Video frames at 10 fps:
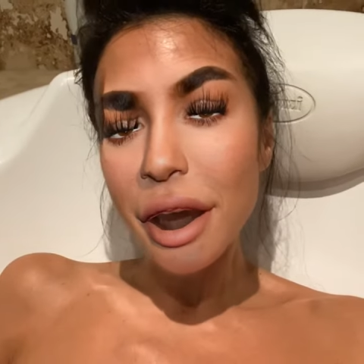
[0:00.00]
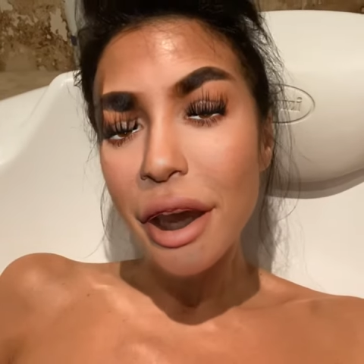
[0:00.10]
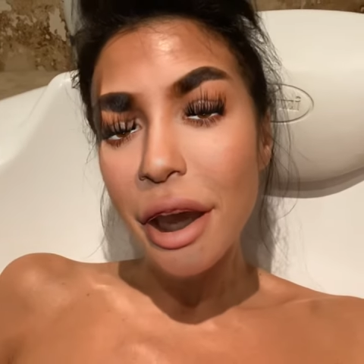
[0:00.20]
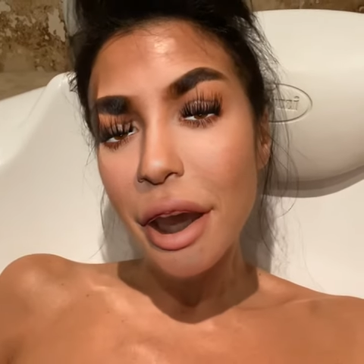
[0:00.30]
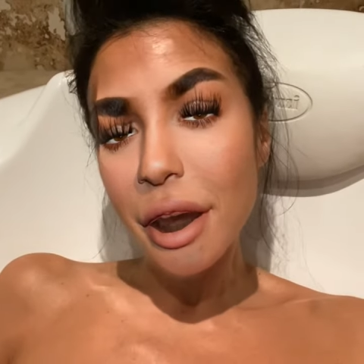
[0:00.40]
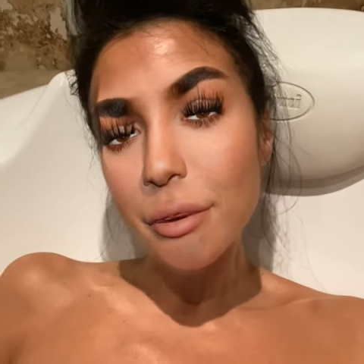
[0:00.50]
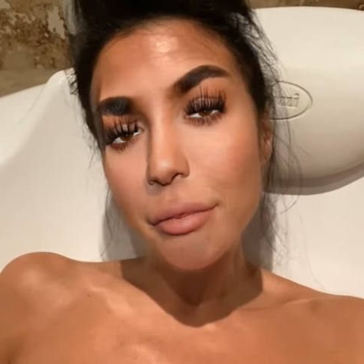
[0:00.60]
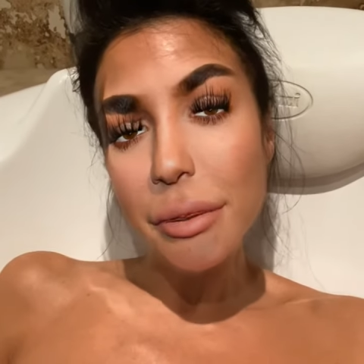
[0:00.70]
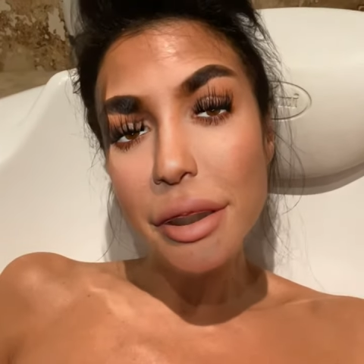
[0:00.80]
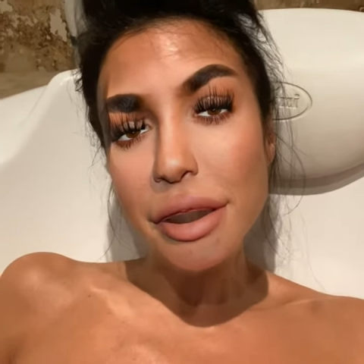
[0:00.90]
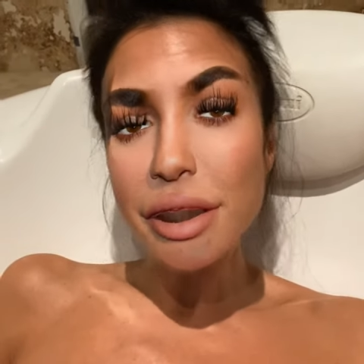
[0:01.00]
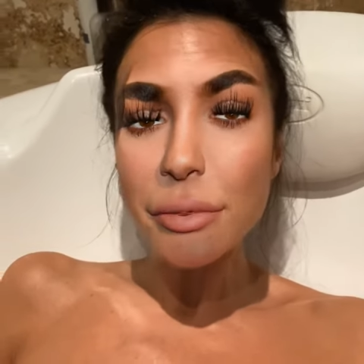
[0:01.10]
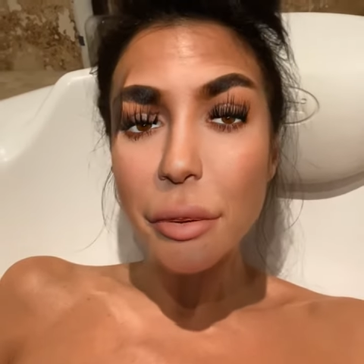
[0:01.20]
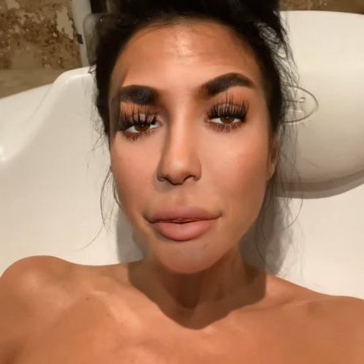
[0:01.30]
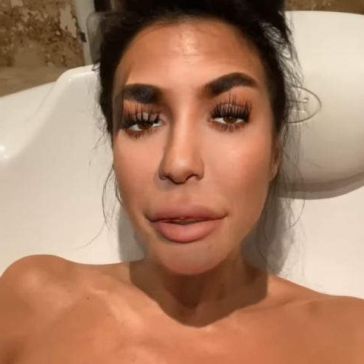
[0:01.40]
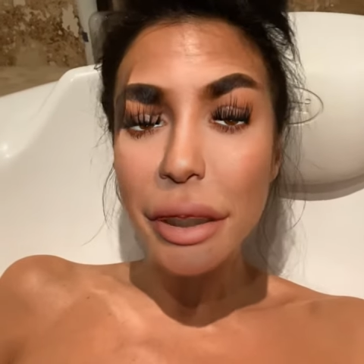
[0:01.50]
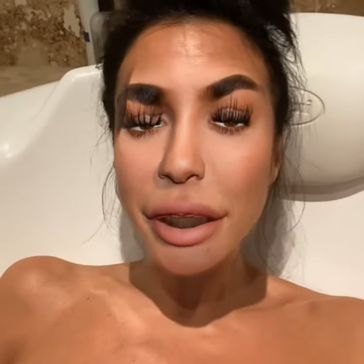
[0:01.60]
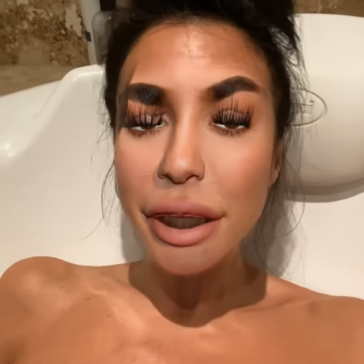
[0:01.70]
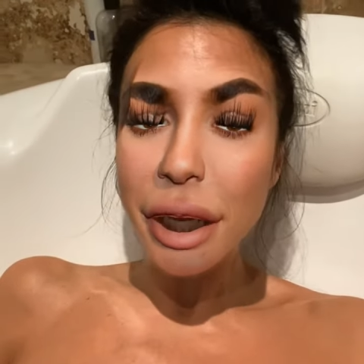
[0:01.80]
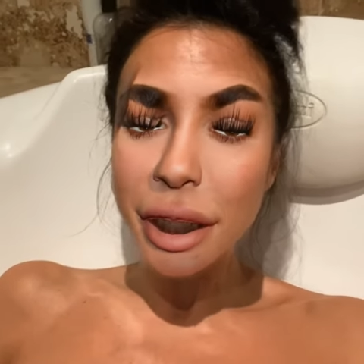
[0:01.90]
I am a
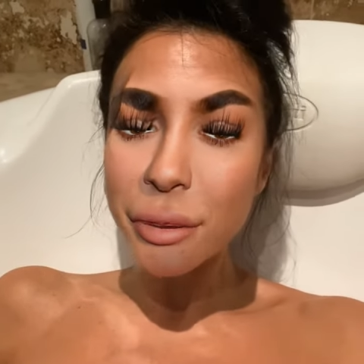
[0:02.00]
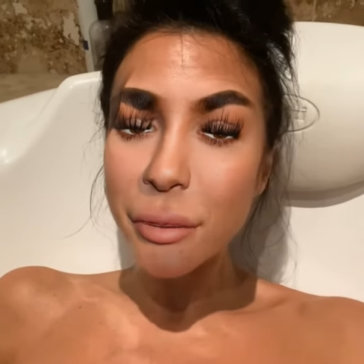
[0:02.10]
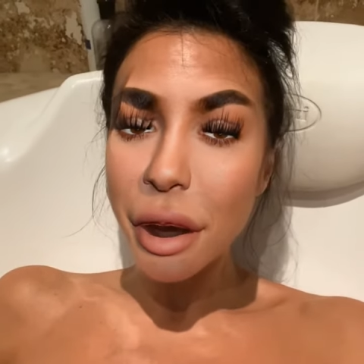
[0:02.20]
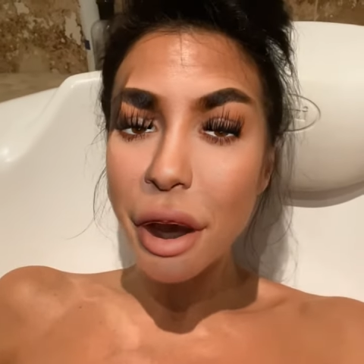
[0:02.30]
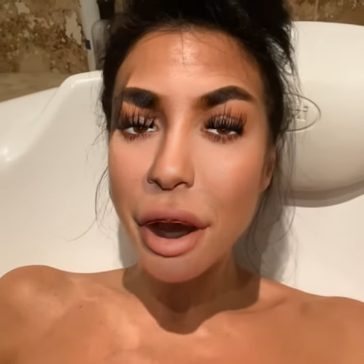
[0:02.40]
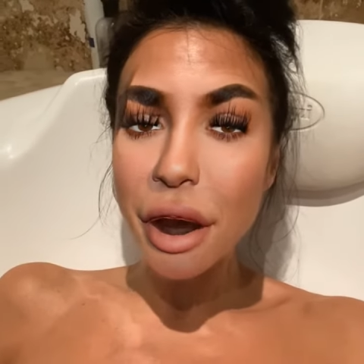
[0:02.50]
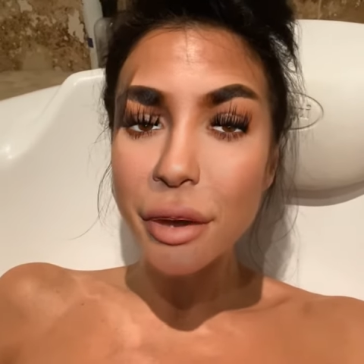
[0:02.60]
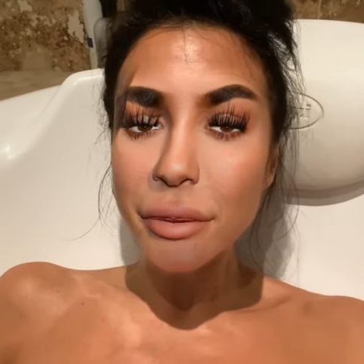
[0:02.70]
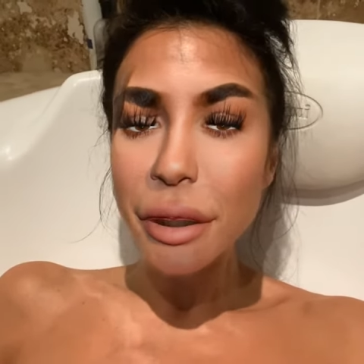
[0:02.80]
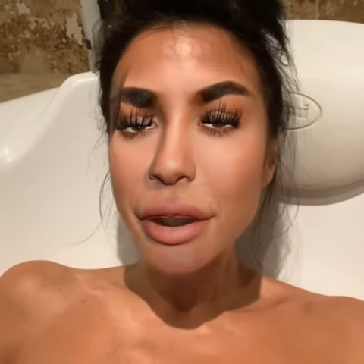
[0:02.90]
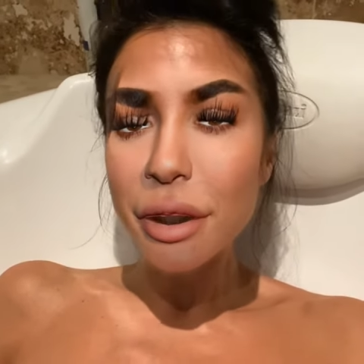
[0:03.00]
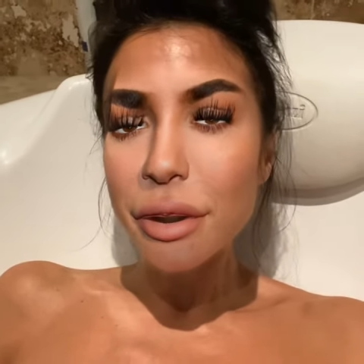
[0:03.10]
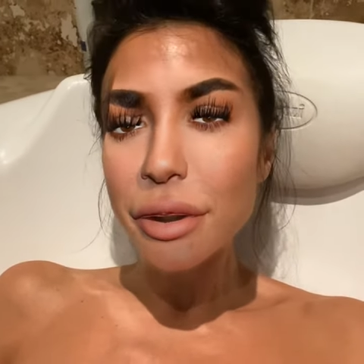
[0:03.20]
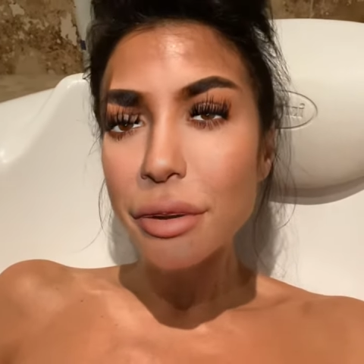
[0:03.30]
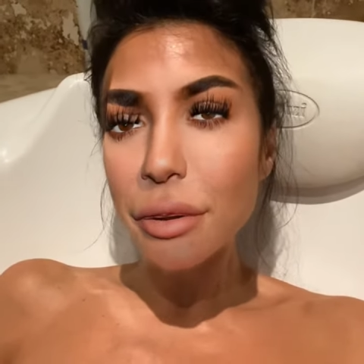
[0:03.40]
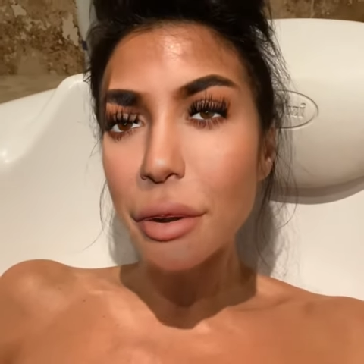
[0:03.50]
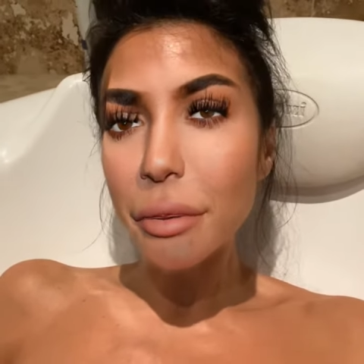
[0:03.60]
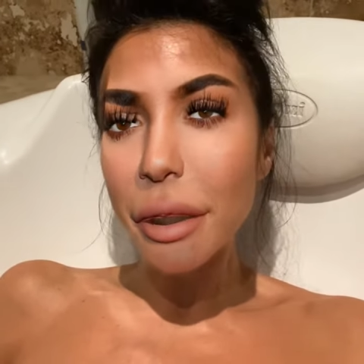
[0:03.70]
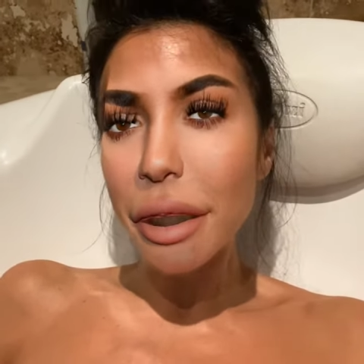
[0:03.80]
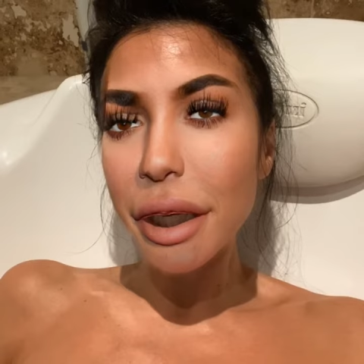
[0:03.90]
businesswoman and a mom.
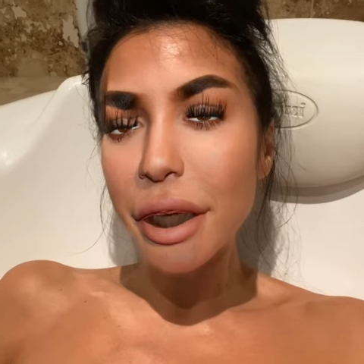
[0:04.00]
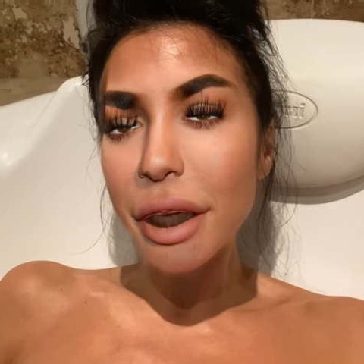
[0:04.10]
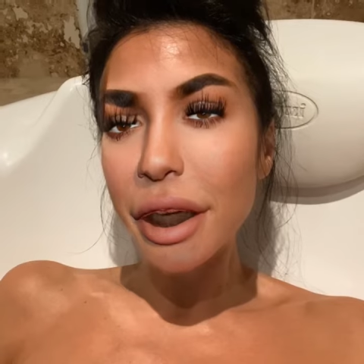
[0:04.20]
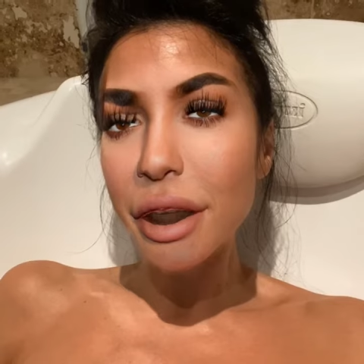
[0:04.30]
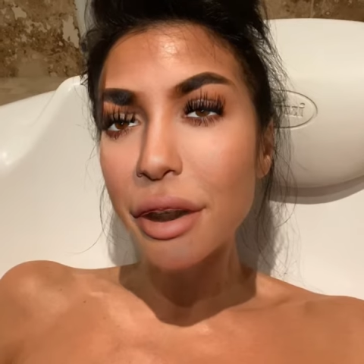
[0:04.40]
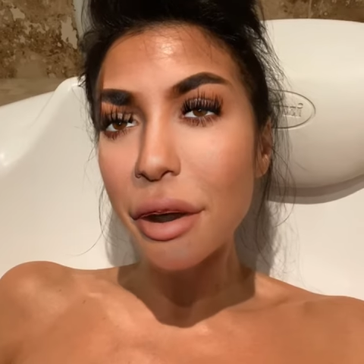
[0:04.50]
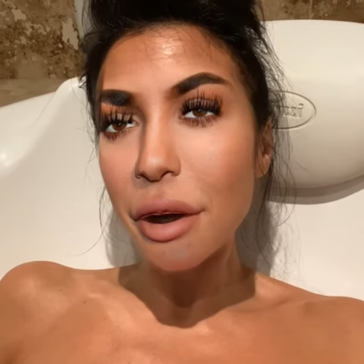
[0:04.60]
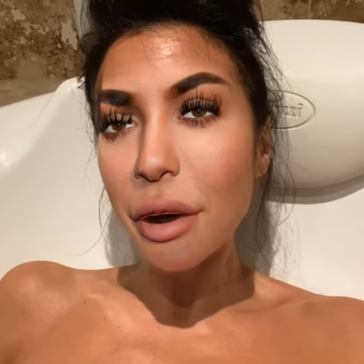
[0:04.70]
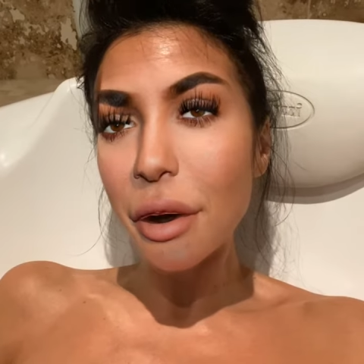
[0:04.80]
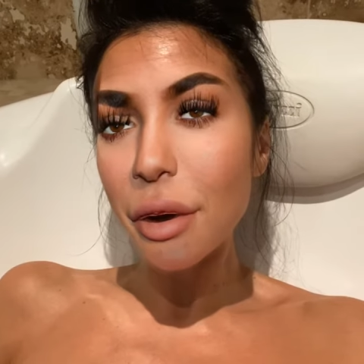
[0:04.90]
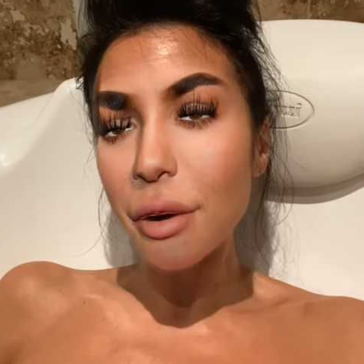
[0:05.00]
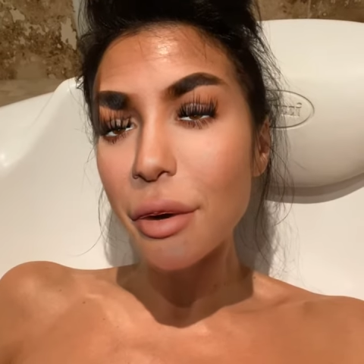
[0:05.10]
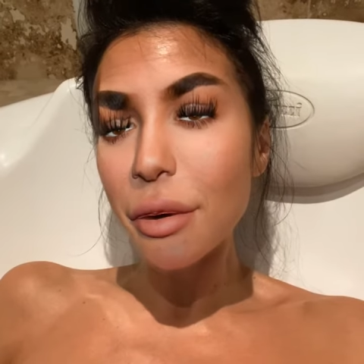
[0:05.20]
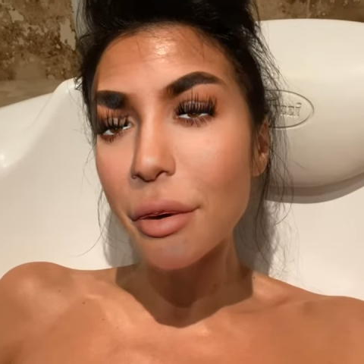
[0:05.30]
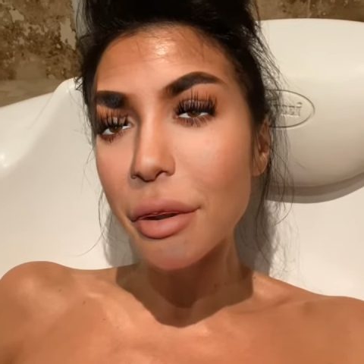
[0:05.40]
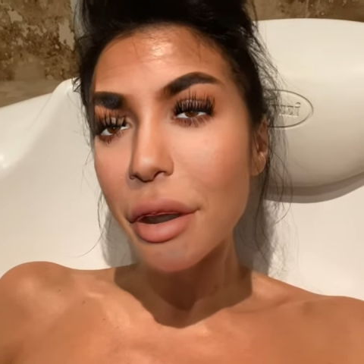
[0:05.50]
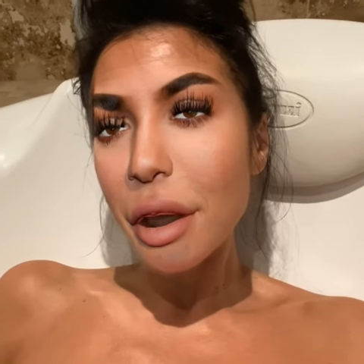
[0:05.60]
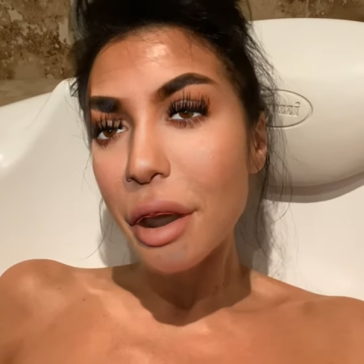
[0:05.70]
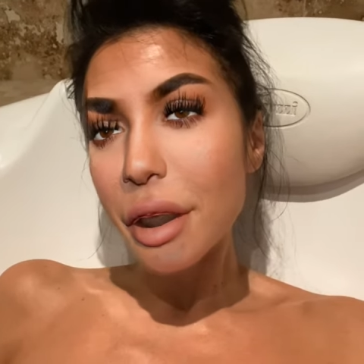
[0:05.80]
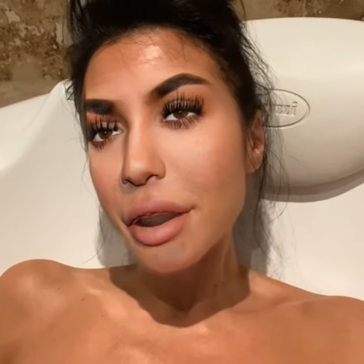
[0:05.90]
Stormy, no,
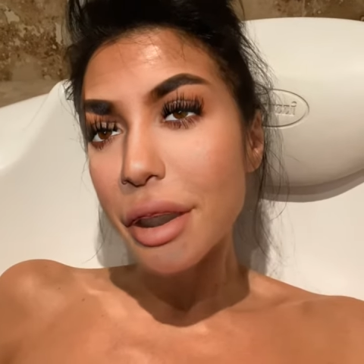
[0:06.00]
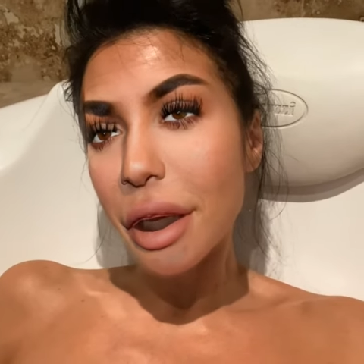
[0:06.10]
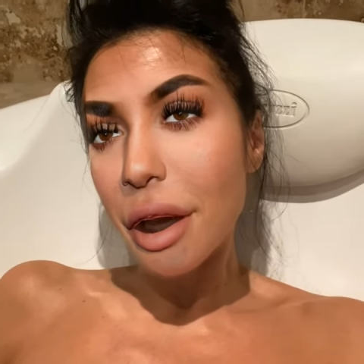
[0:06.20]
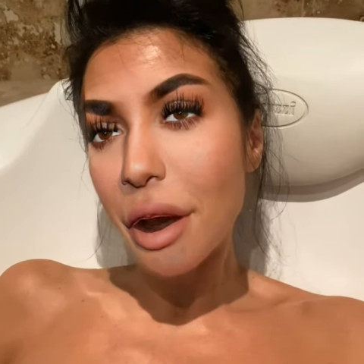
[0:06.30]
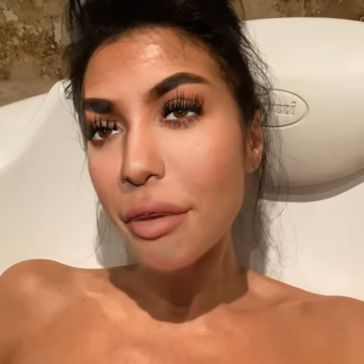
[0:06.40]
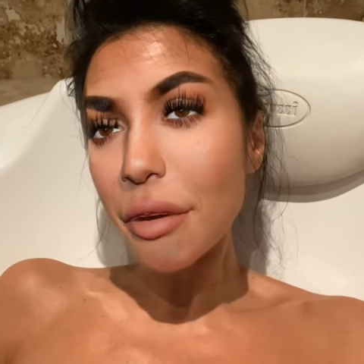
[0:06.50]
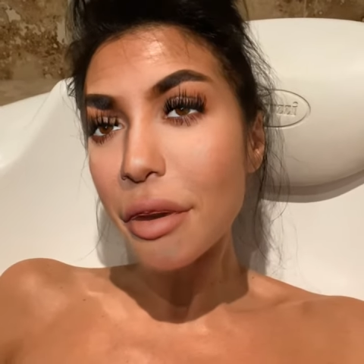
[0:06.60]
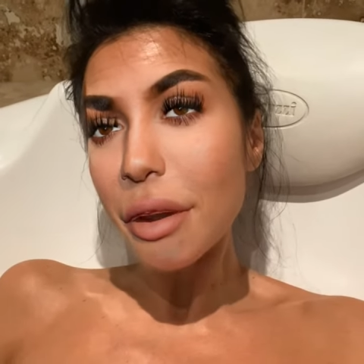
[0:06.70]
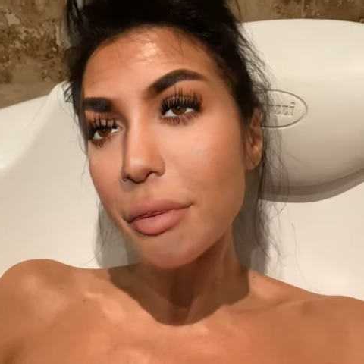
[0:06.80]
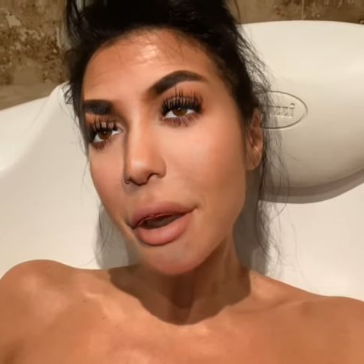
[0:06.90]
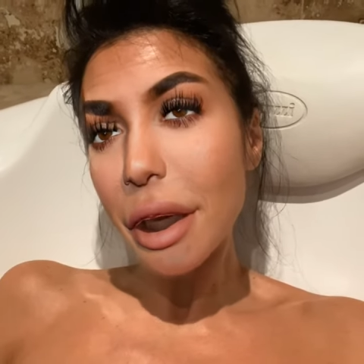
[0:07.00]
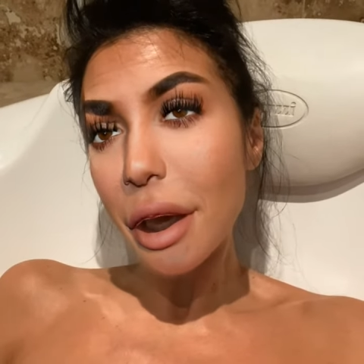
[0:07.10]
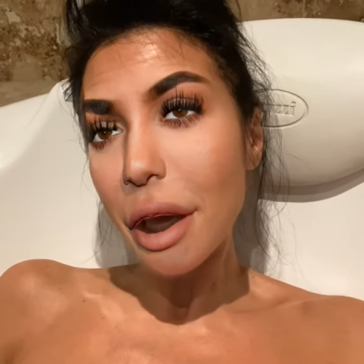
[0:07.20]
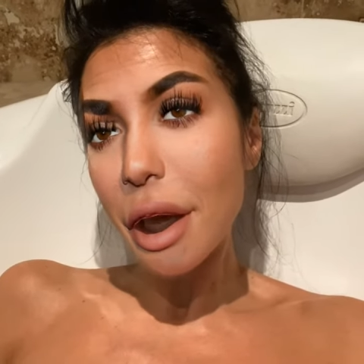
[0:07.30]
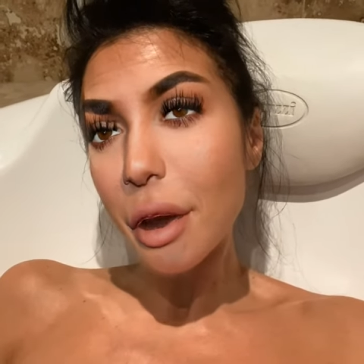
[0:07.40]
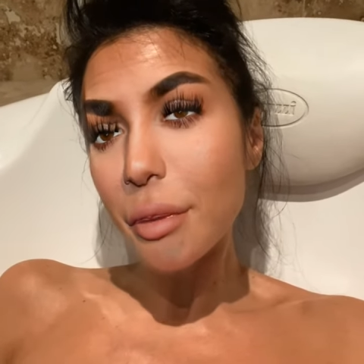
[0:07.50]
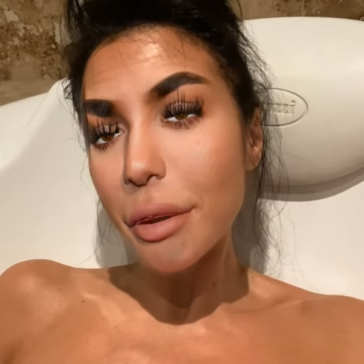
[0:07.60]
take off all the makeup.